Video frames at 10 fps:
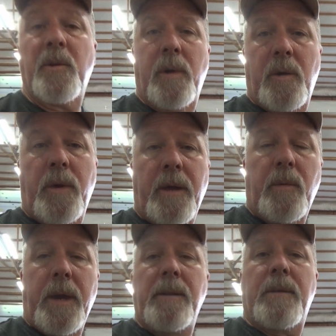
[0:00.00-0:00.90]
way,
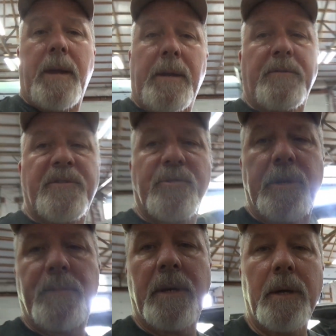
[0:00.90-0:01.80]
we had her
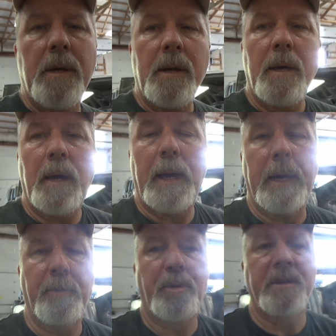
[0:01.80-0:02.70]
stripped
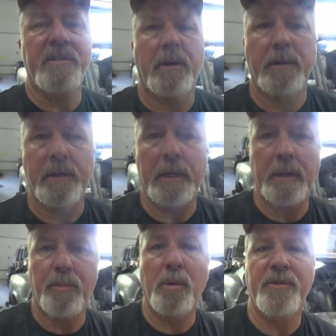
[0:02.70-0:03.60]
at a place called
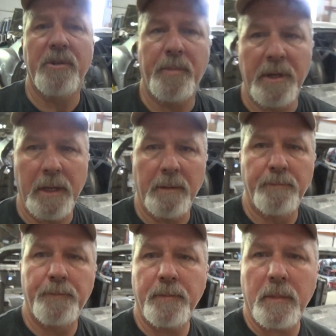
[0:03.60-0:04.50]
Pro Strip Indy,
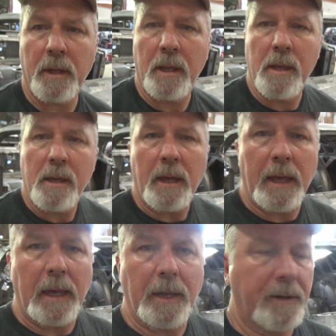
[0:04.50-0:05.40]

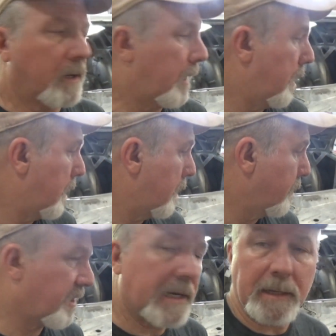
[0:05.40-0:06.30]
and
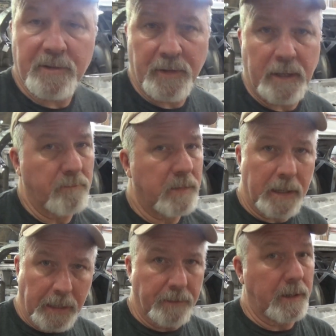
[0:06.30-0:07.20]
shout out to them.
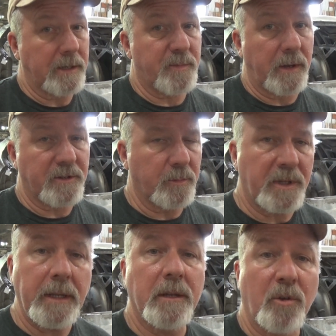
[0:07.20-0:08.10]
Again, not sponsored, but
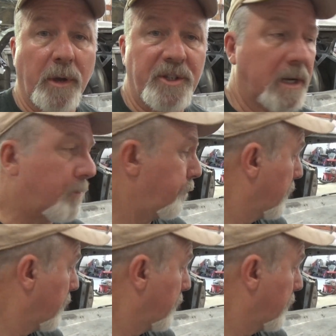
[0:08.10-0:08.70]
they did a great job.